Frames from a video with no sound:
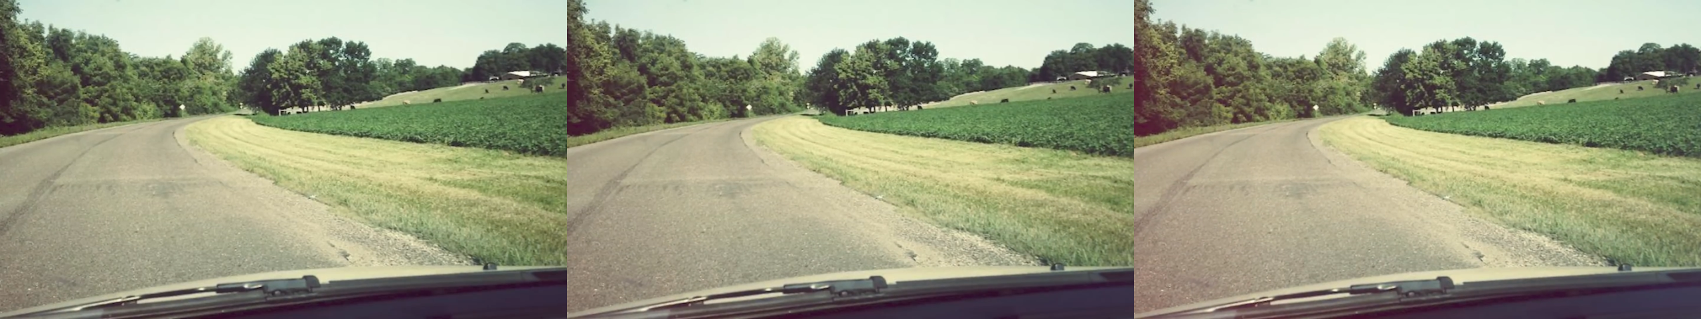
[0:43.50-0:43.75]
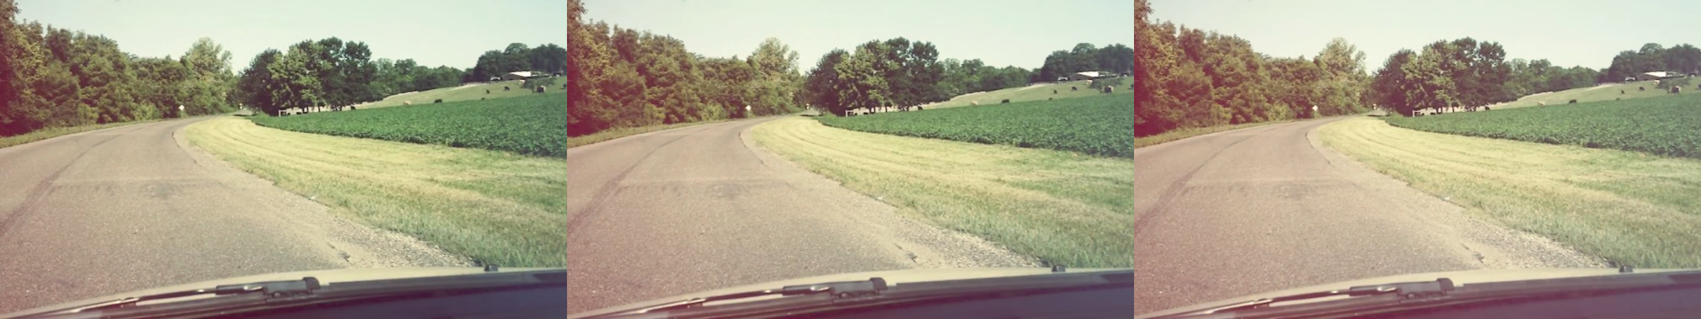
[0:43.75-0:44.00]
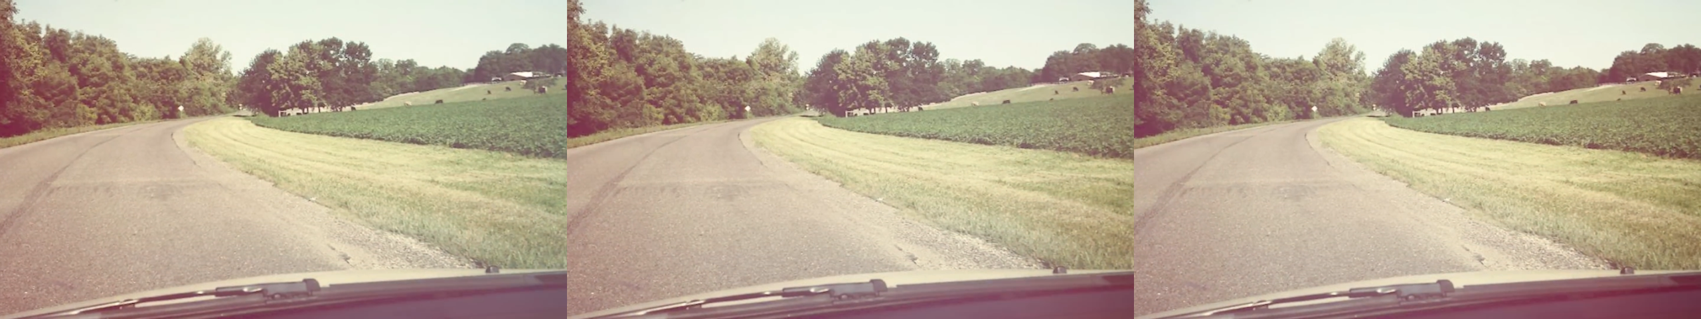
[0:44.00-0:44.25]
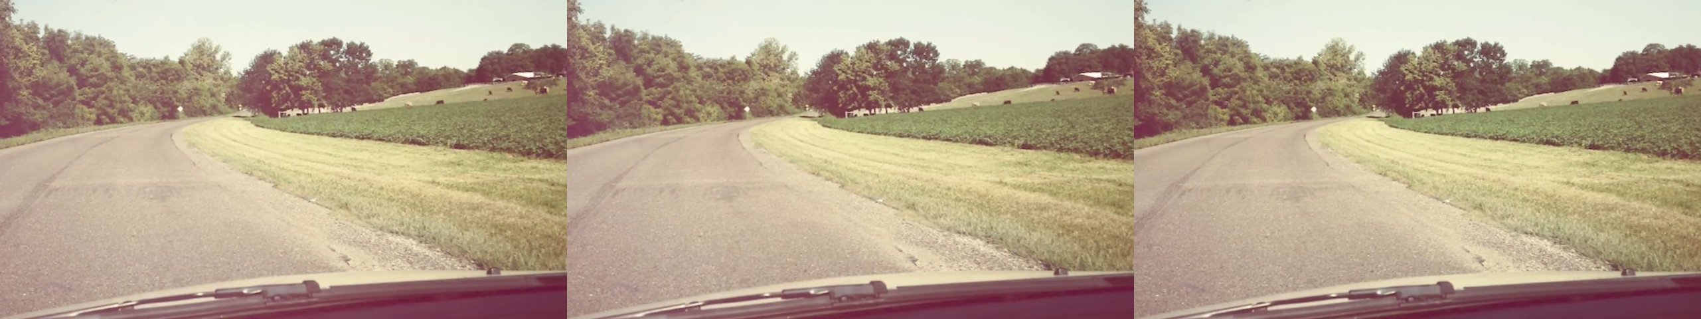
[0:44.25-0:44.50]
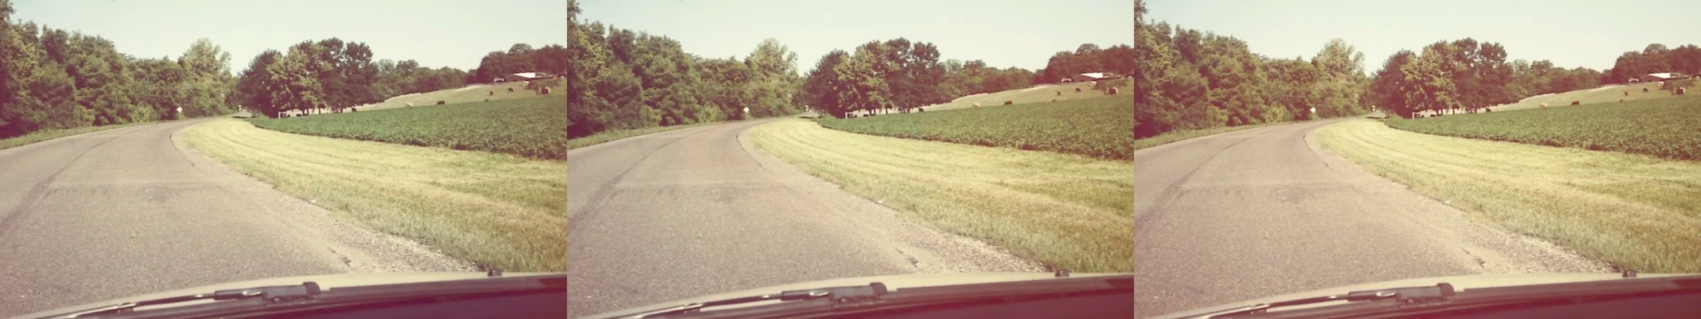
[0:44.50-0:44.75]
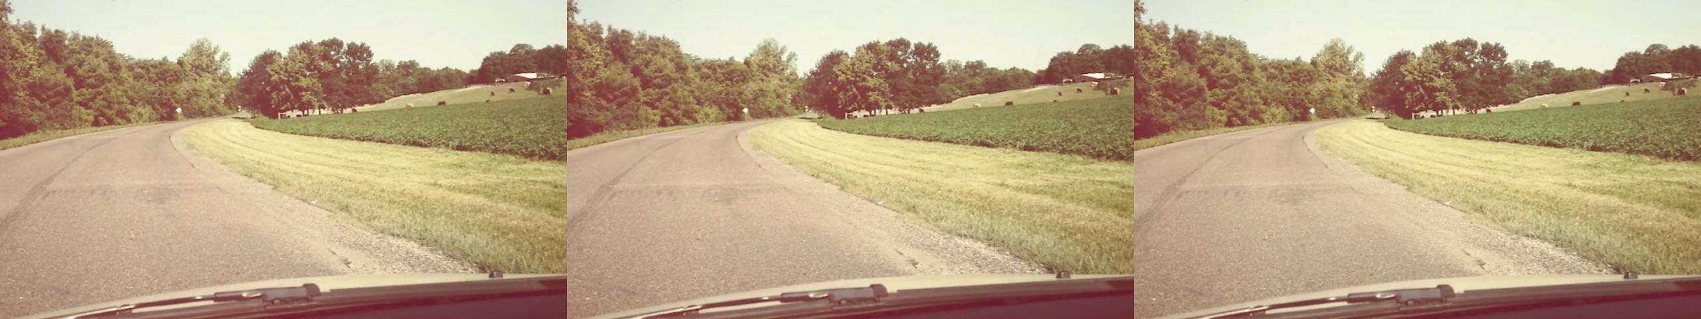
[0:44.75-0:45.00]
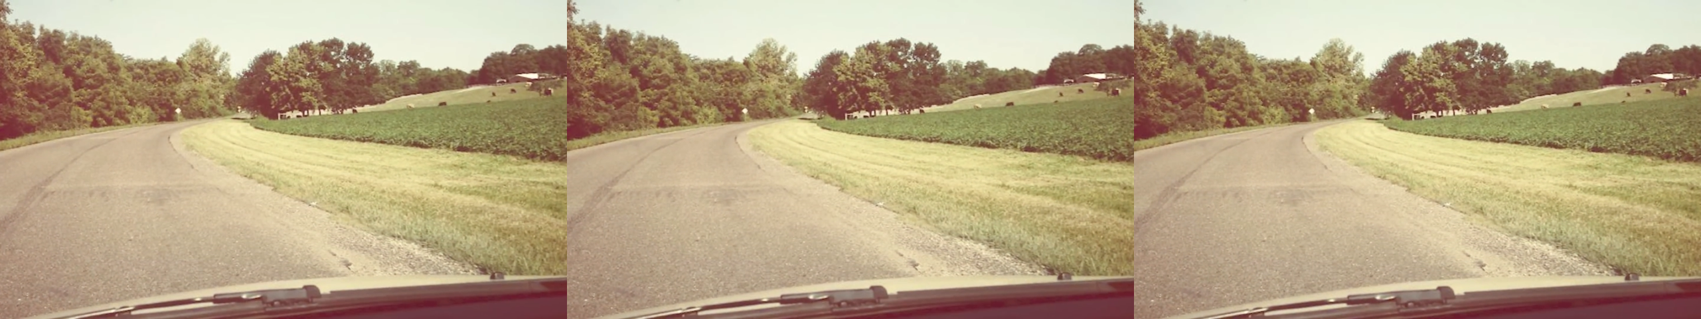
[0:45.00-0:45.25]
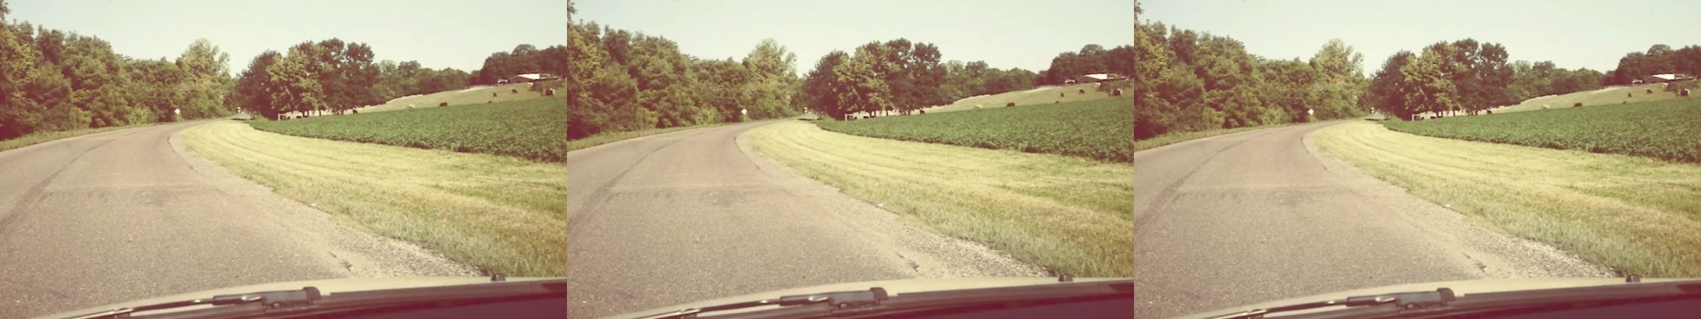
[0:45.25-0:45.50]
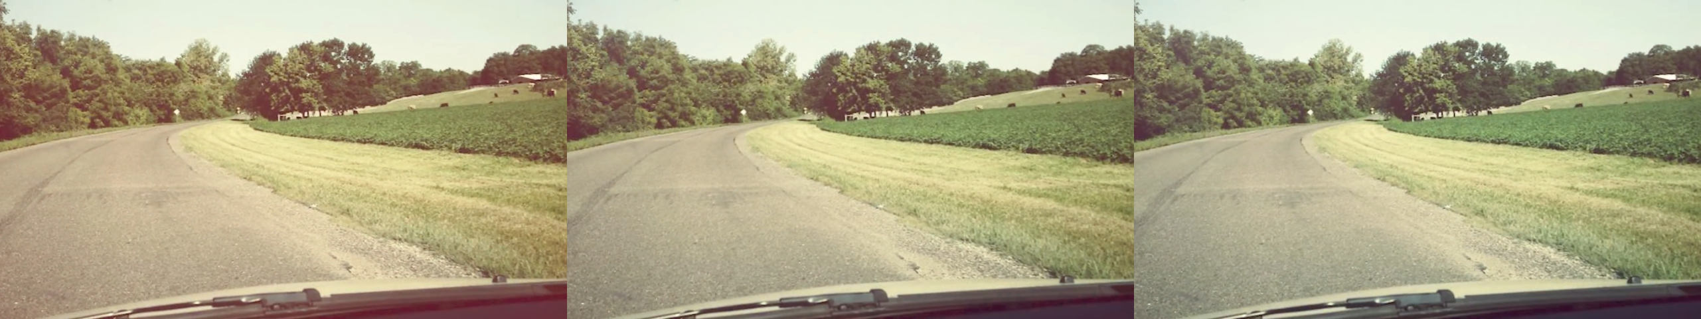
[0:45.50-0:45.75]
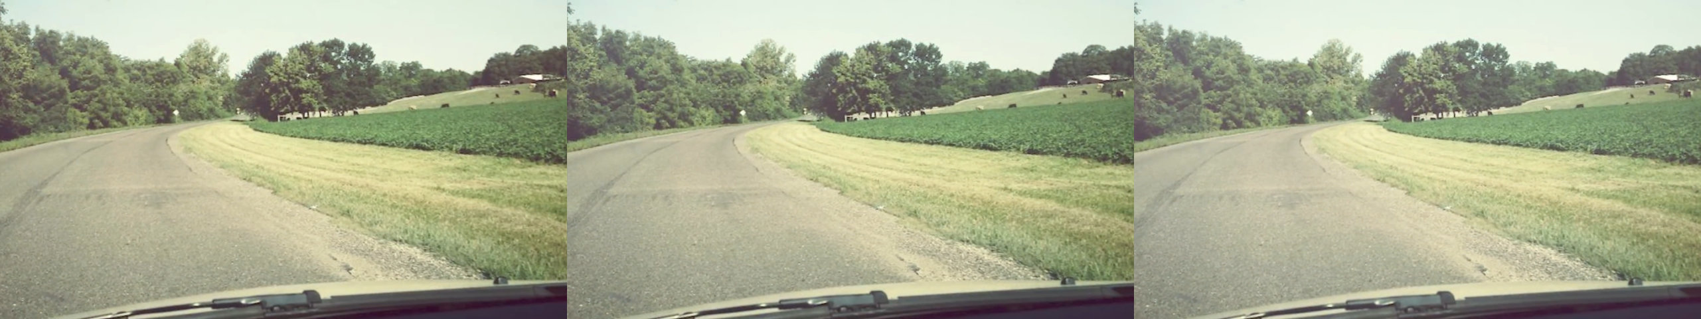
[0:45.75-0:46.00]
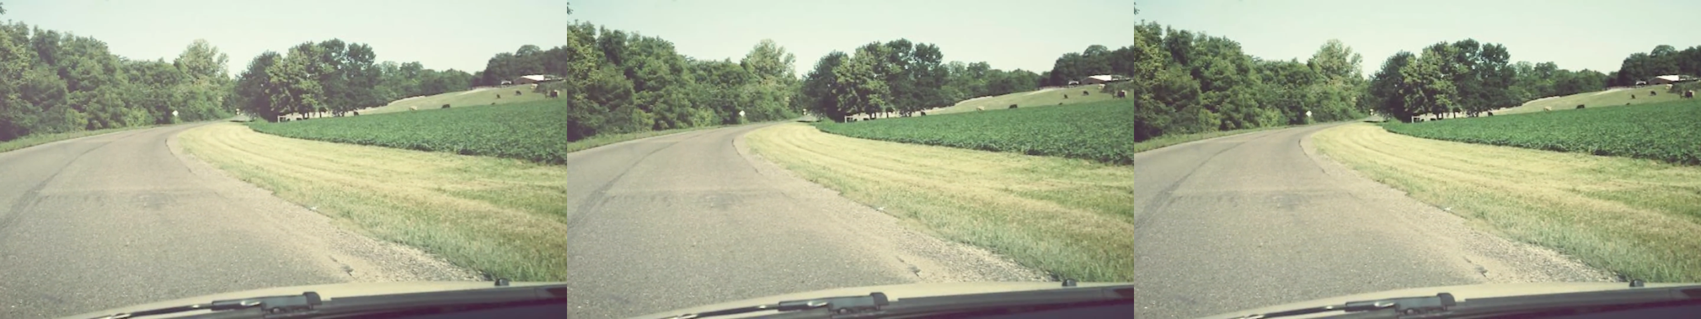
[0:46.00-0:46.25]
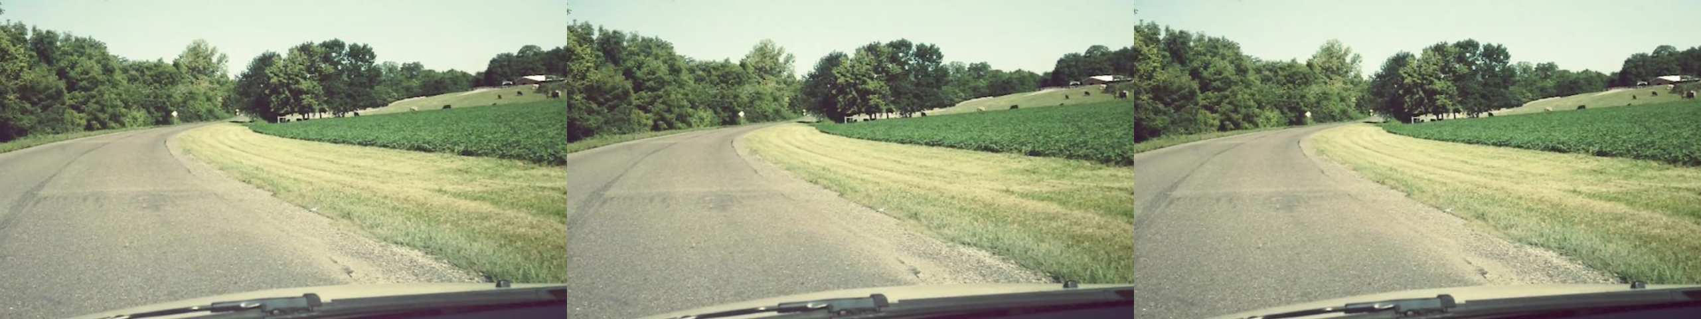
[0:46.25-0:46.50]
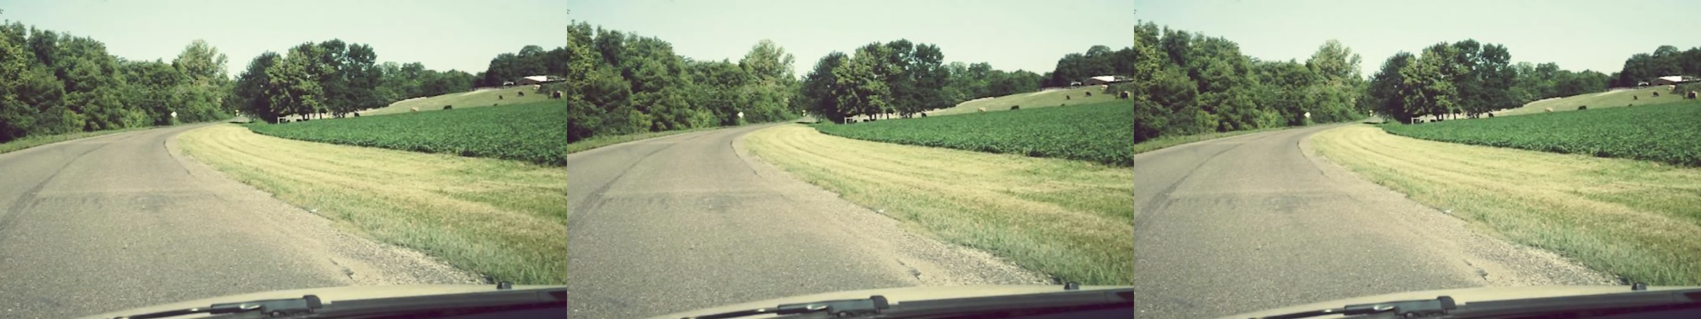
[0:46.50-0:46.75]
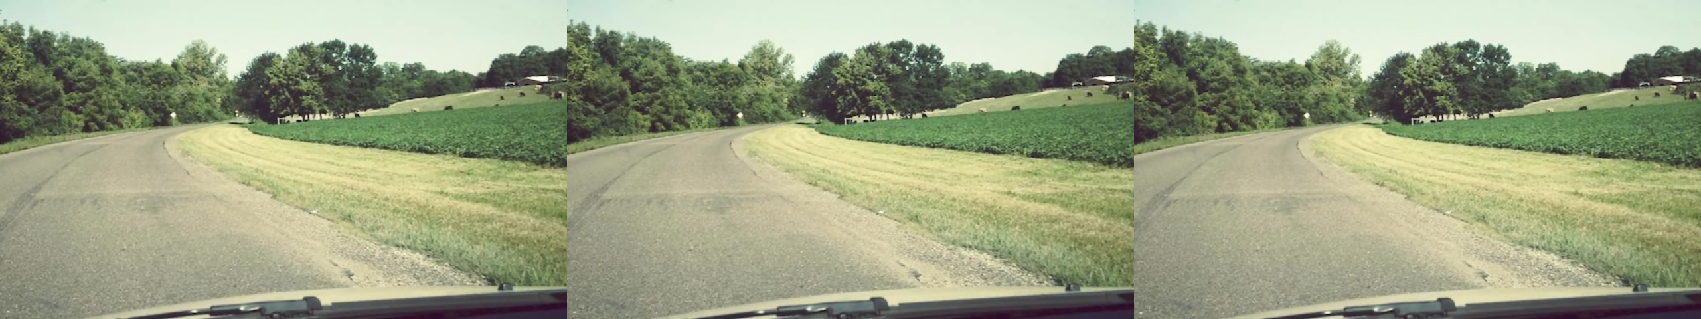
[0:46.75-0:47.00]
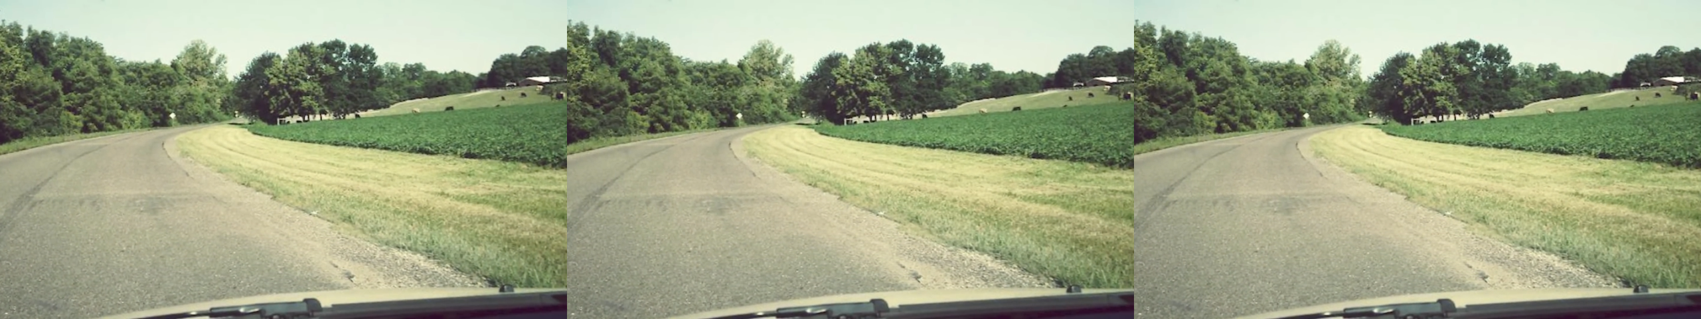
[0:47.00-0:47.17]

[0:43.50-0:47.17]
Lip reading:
No face is visible, so there are no lips to read.